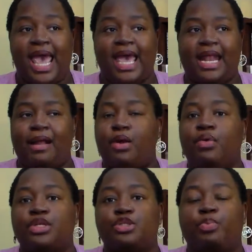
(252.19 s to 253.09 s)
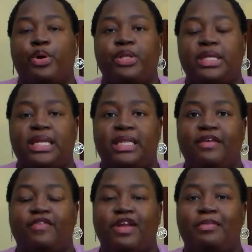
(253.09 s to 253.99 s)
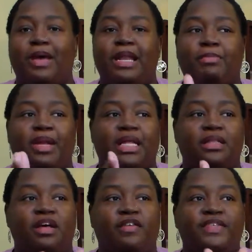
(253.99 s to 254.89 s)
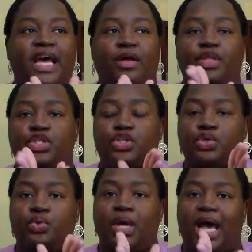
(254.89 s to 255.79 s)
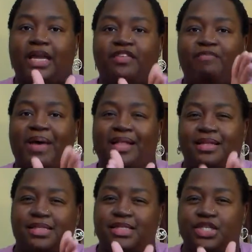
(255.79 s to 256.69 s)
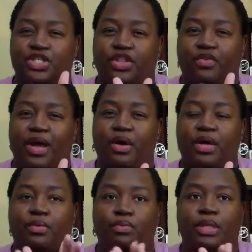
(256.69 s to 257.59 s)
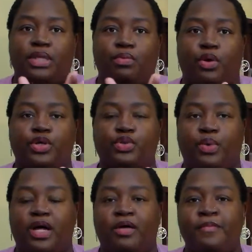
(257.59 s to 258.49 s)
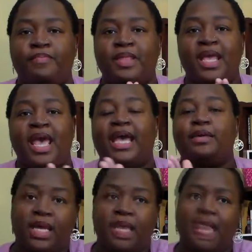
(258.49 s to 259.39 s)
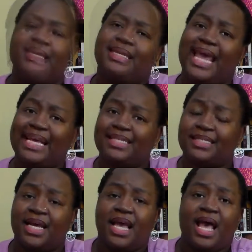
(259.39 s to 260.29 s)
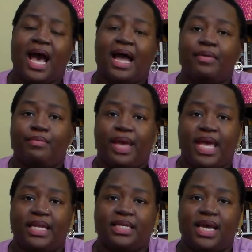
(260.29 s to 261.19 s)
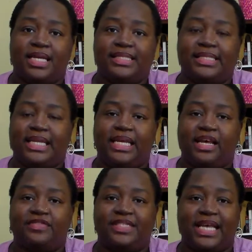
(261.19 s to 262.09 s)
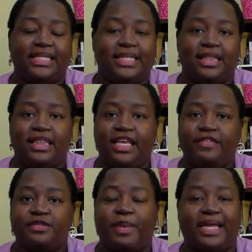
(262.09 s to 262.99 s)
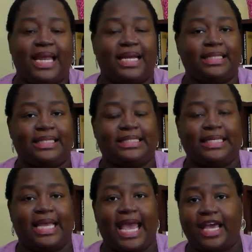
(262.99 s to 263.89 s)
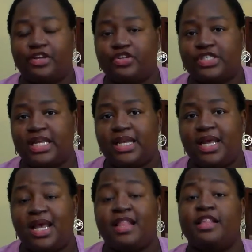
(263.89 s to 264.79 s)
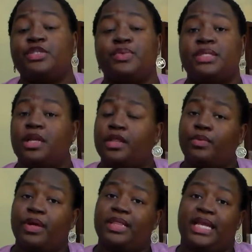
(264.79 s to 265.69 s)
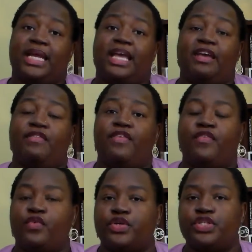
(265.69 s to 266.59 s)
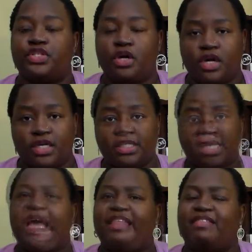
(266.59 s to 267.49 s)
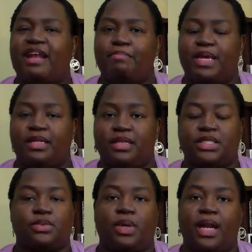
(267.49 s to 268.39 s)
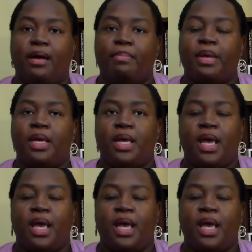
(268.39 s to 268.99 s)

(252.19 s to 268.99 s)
And I don't want to spoil anything for anybody, but I loved how the two kind of balanced each other out. It really worked well. And next, I read A City of Saints and Thieves by Natalie C. Anderson. This was another one that I gave 4 stars. I'm really glad that I picked this one up.